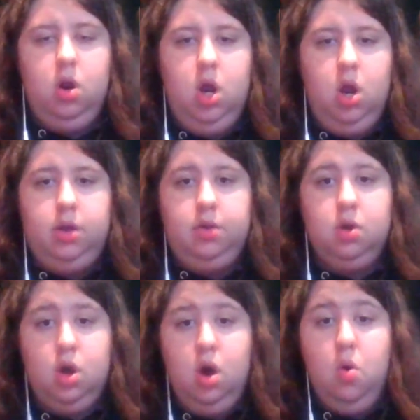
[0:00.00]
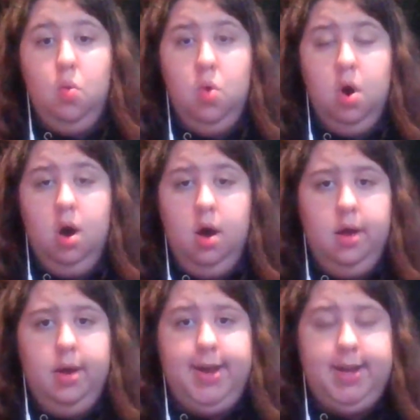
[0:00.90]
Or you could go
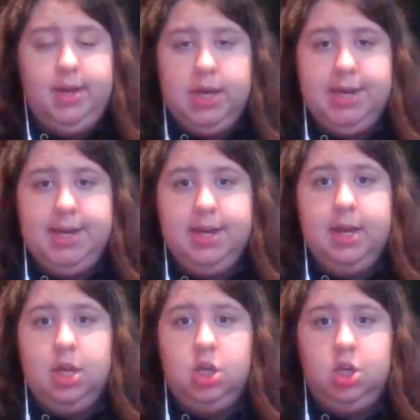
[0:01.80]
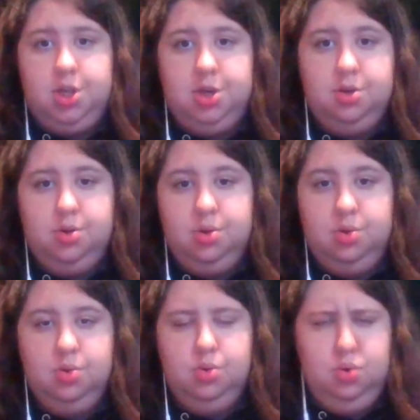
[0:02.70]
1,
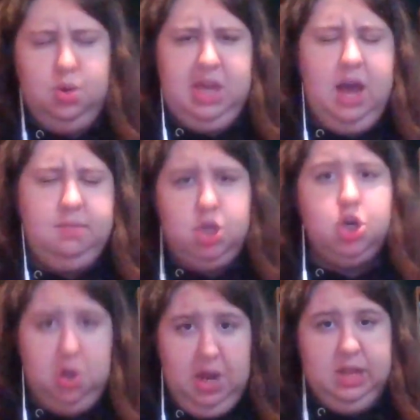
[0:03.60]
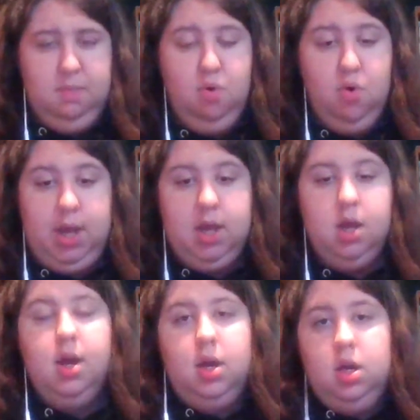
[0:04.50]
2. Yeah, I'm sure you get the point.
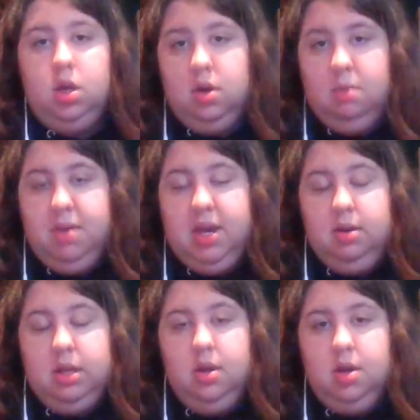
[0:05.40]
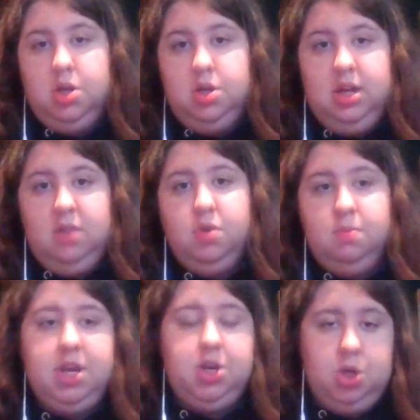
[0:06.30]
You can play it as long as you need, but
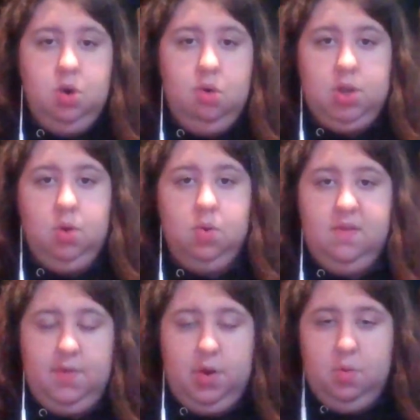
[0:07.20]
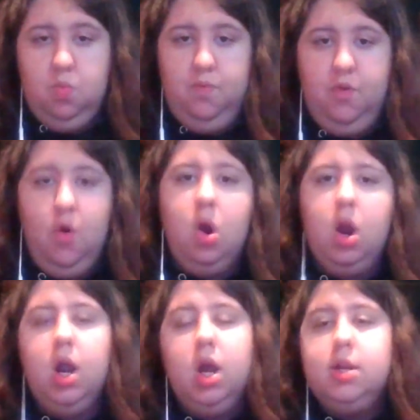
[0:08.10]
make sure you always hold it for
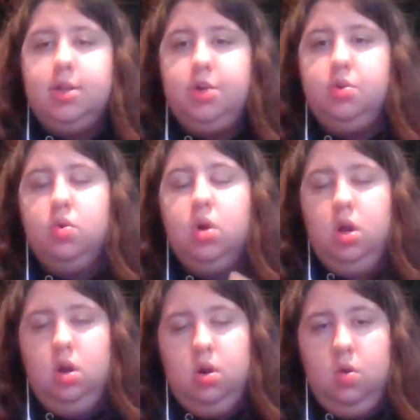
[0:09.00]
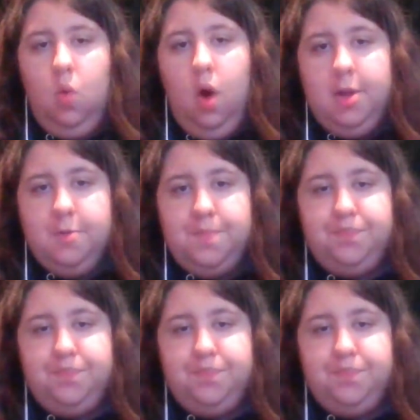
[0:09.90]
4, 2, or 1.